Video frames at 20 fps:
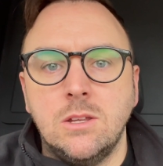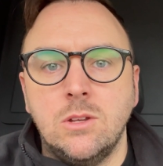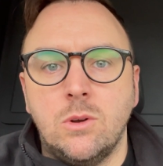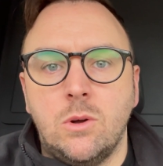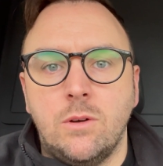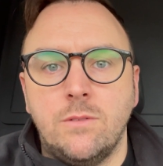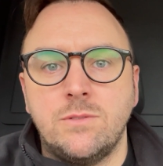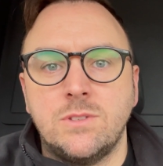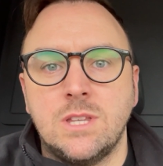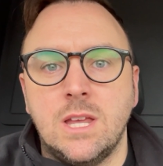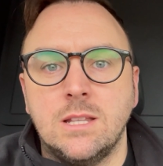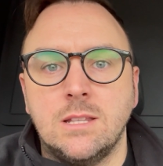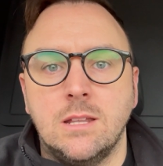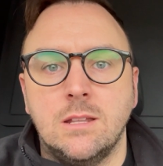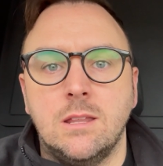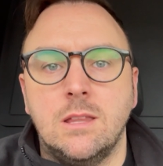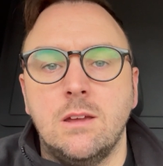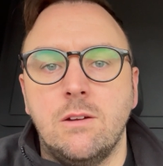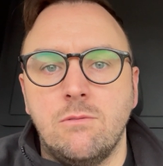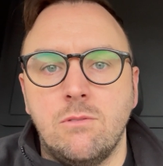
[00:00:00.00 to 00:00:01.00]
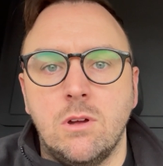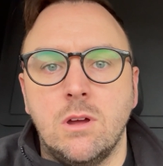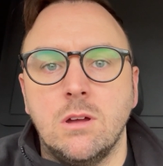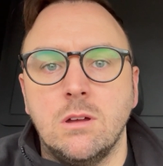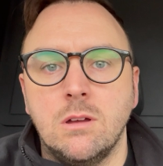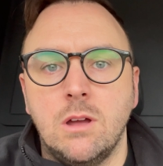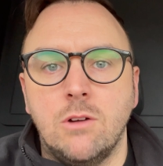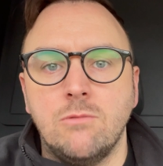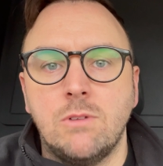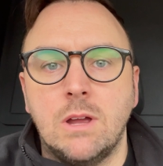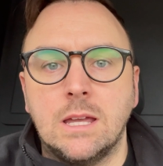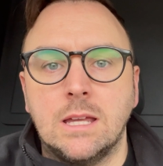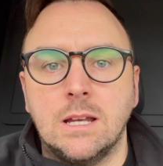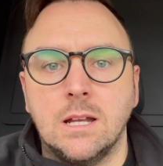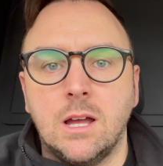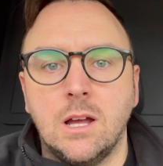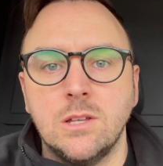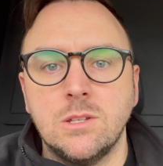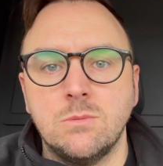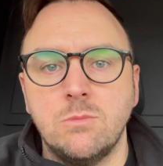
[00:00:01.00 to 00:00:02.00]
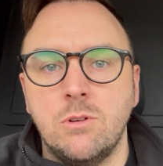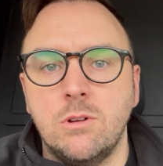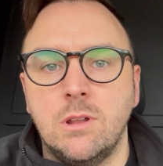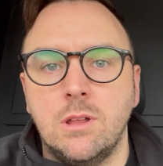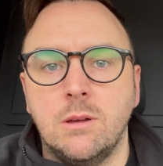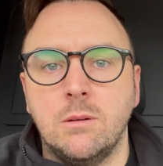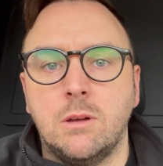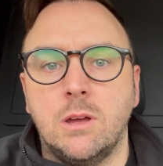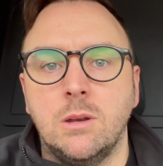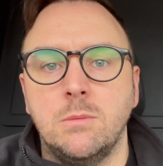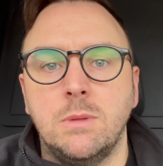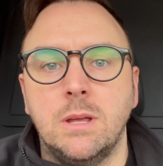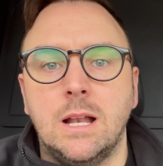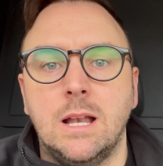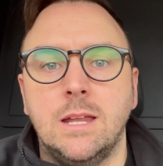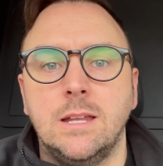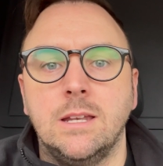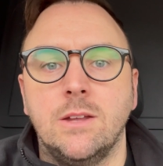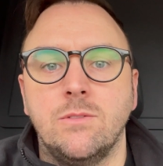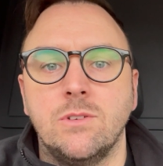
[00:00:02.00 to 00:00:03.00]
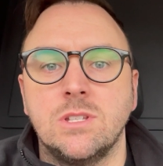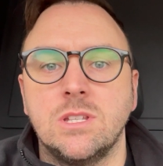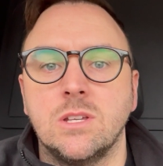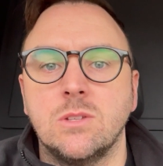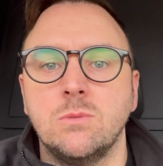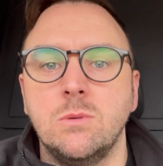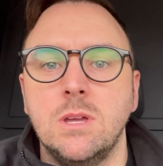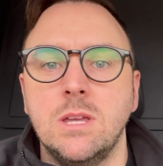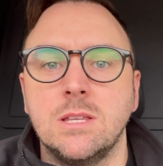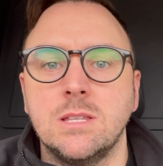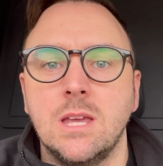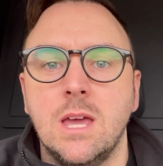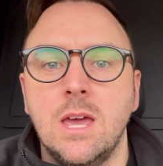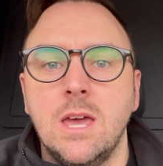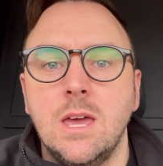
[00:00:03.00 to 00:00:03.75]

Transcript: I've said that they're a regular customer and they're going to be cleaned every 6 weeks,